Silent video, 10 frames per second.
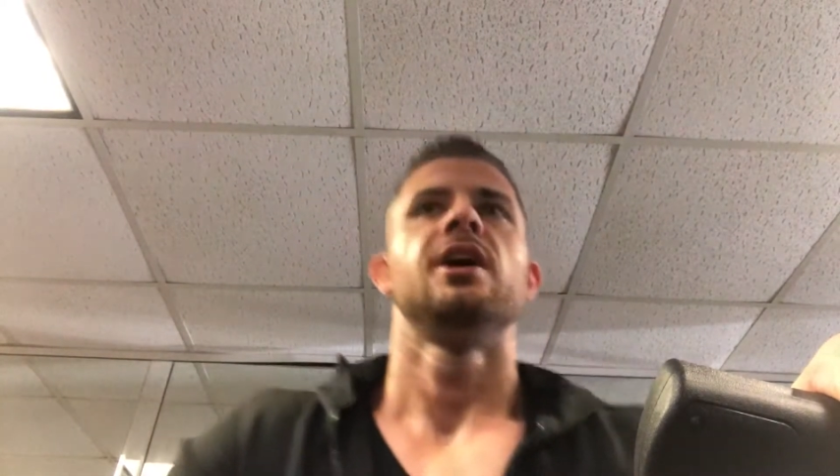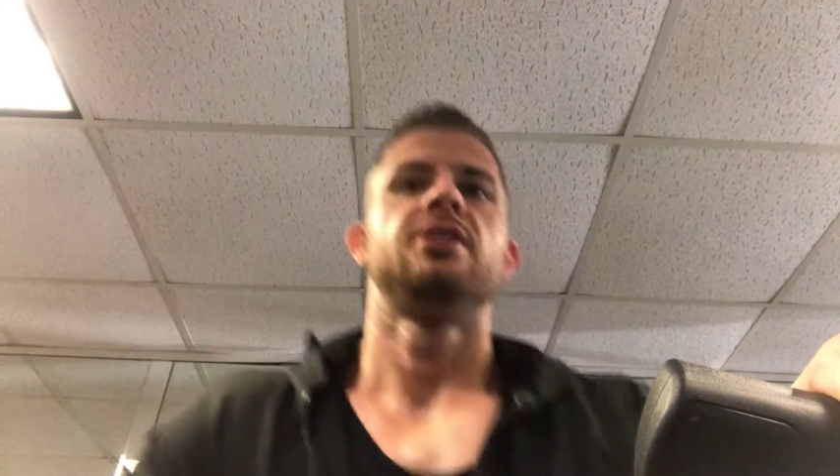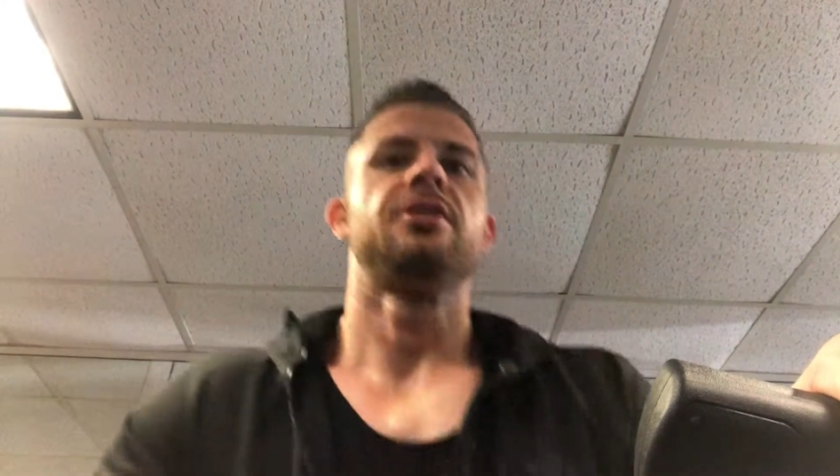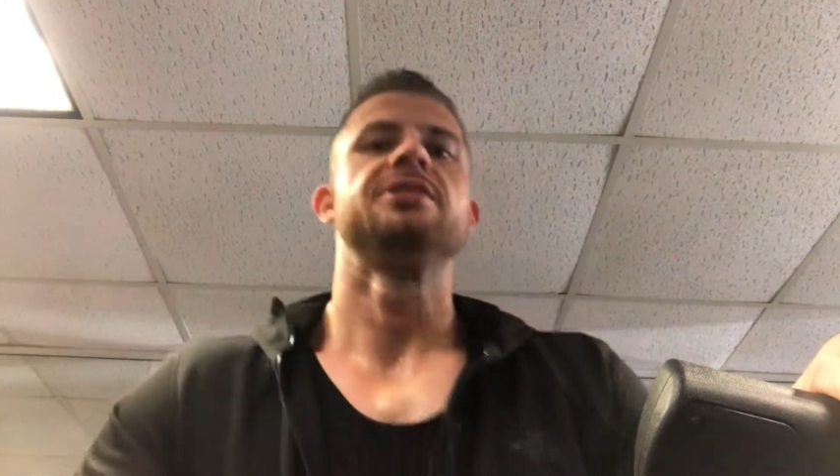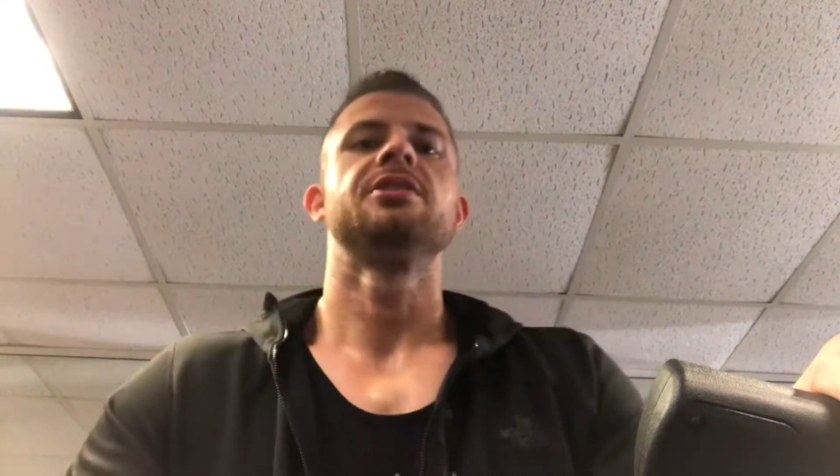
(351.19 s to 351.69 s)

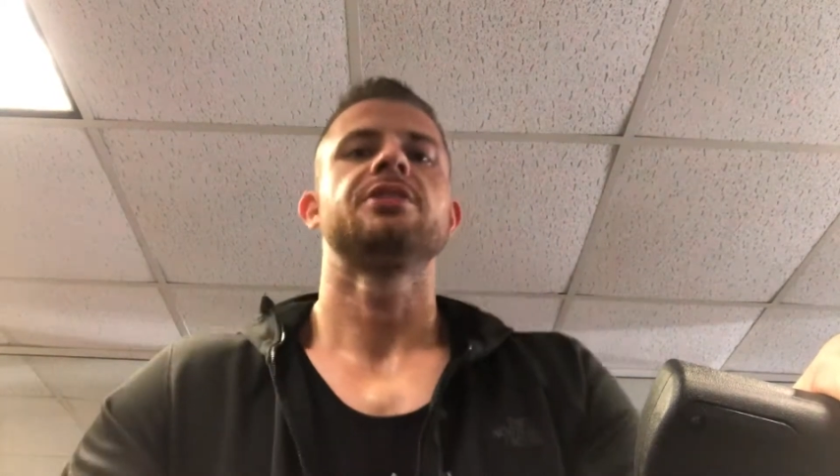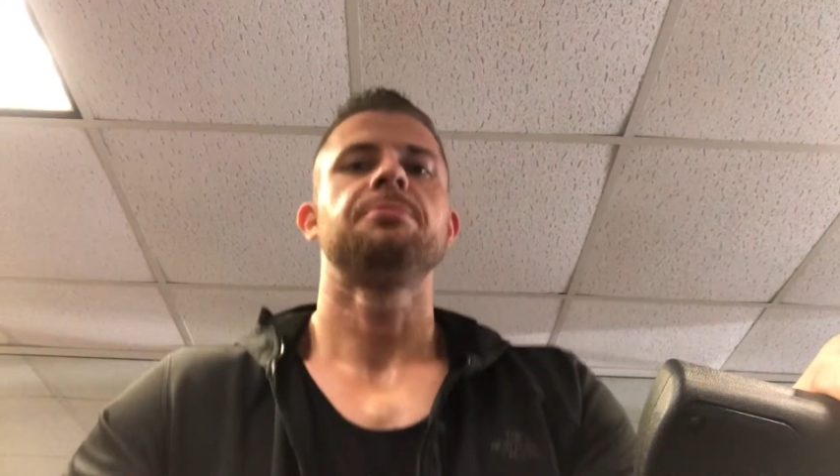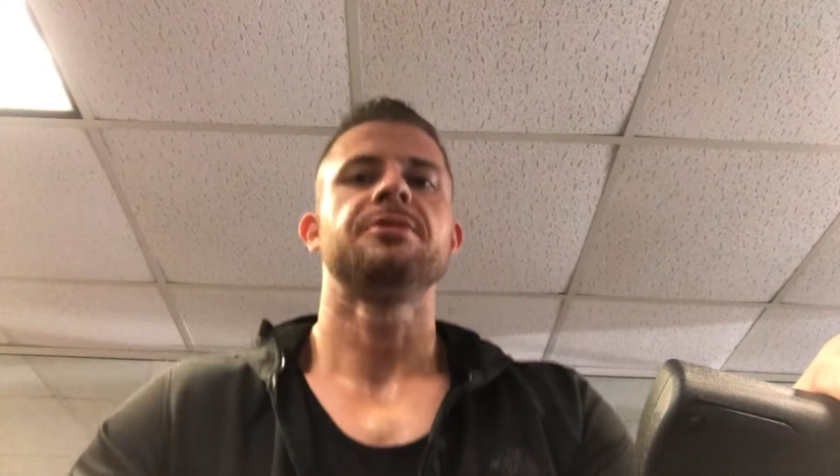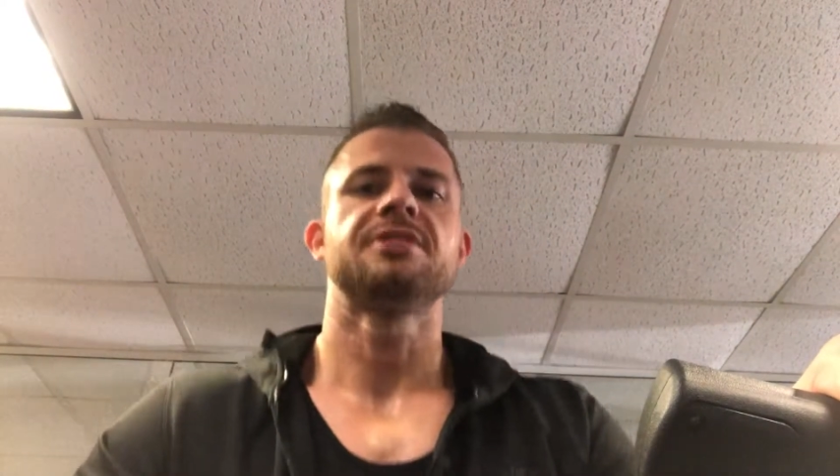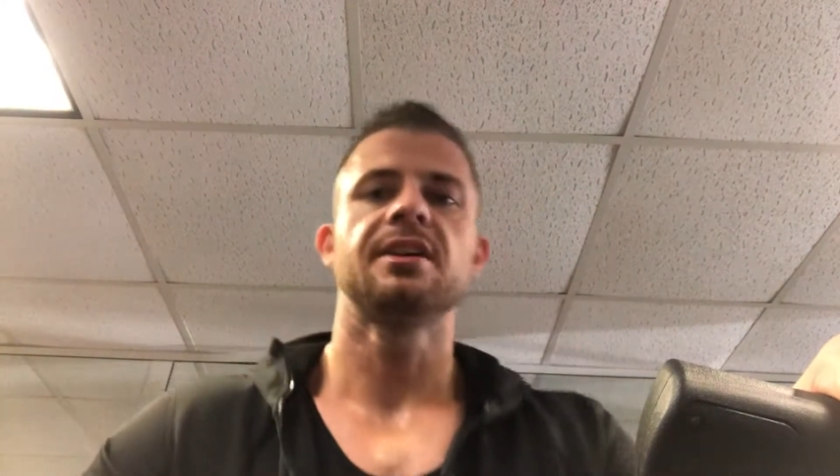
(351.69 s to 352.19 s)
And only until a
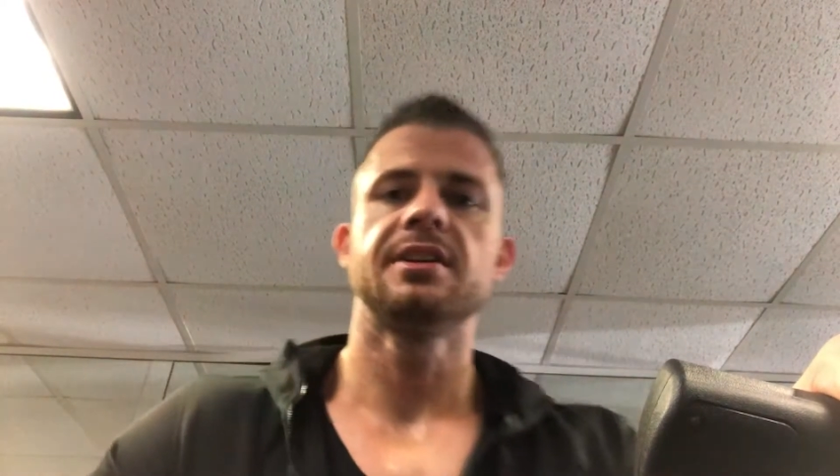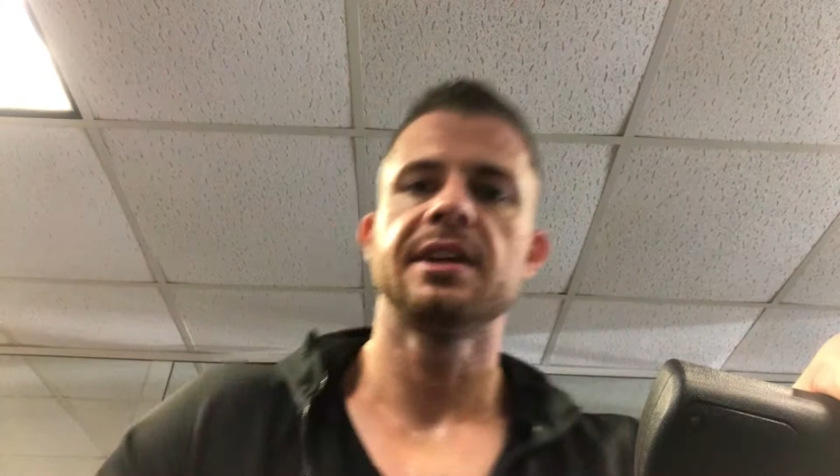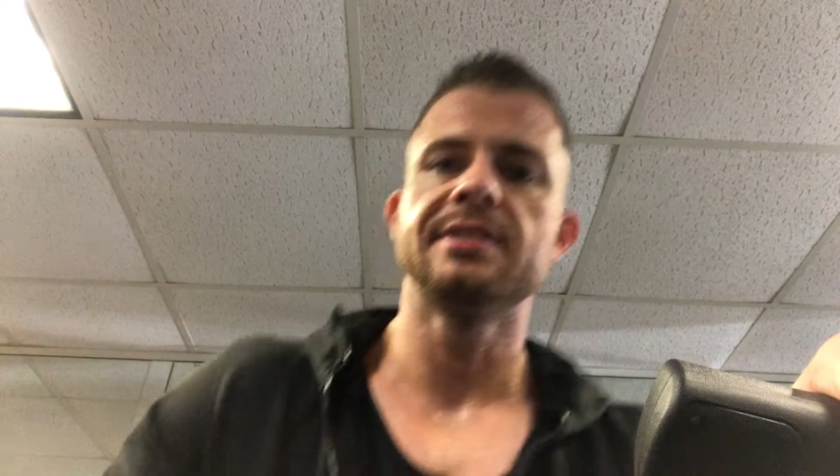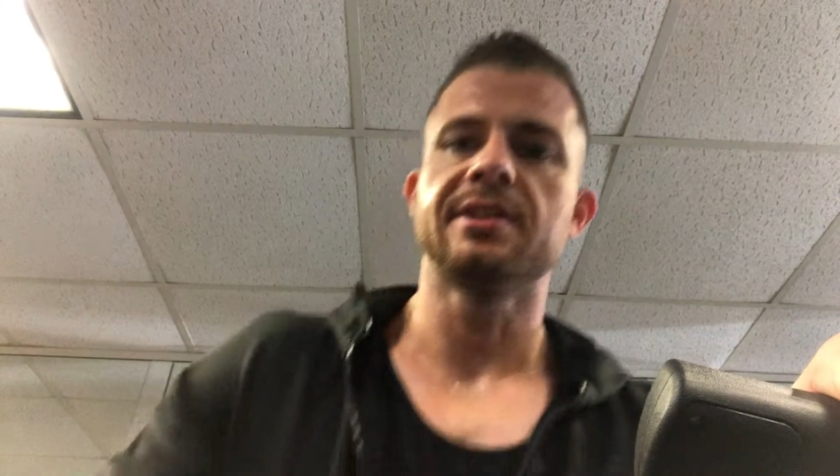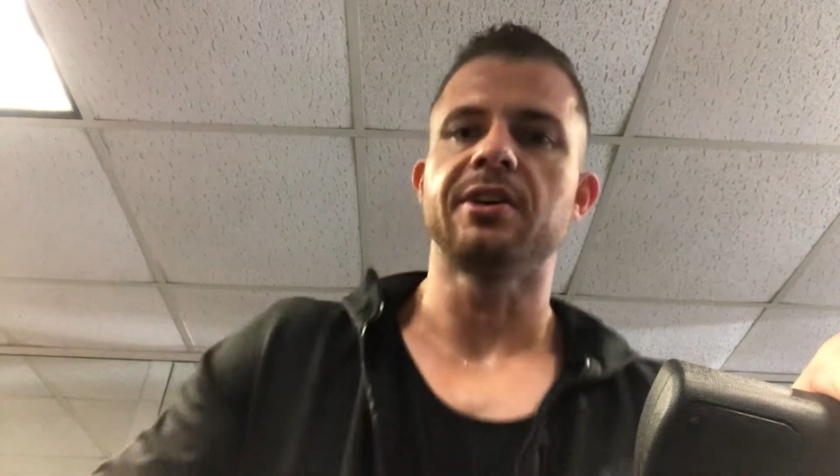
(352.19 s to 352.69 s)
couple of
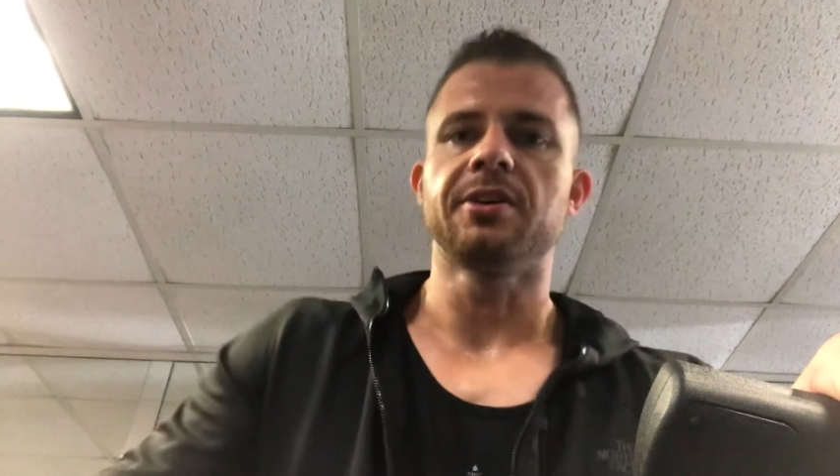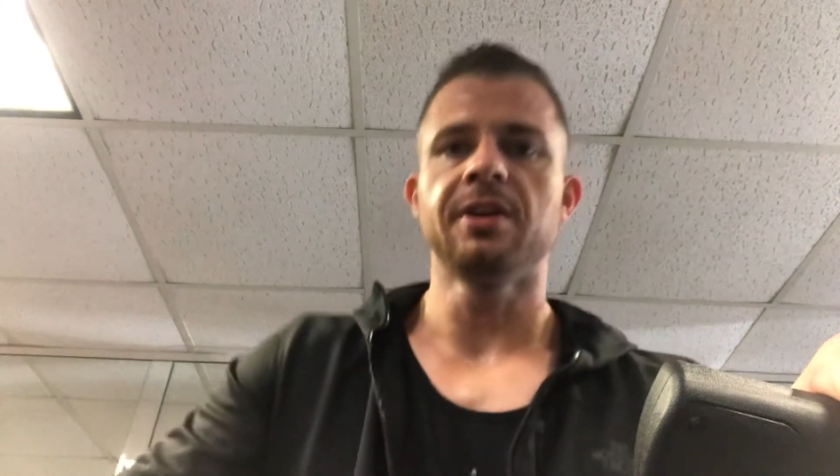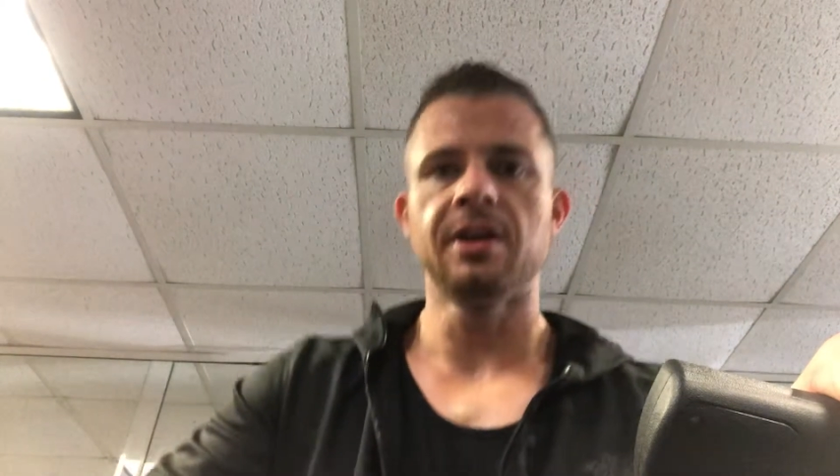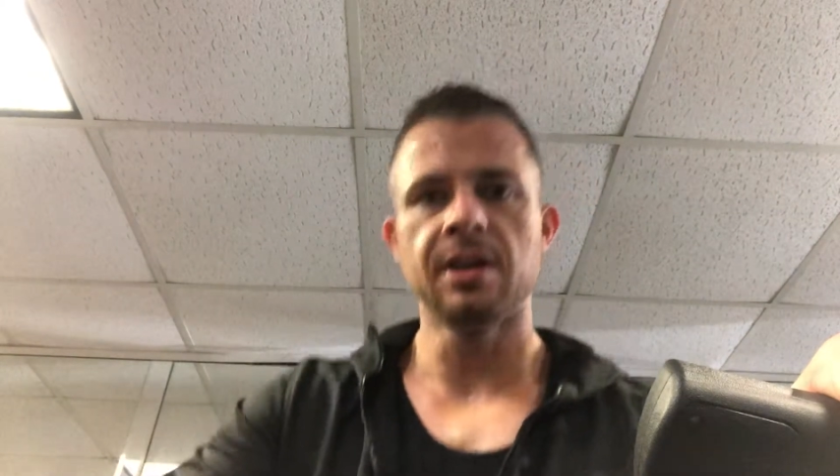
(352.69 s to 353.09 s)
Saturdays ago,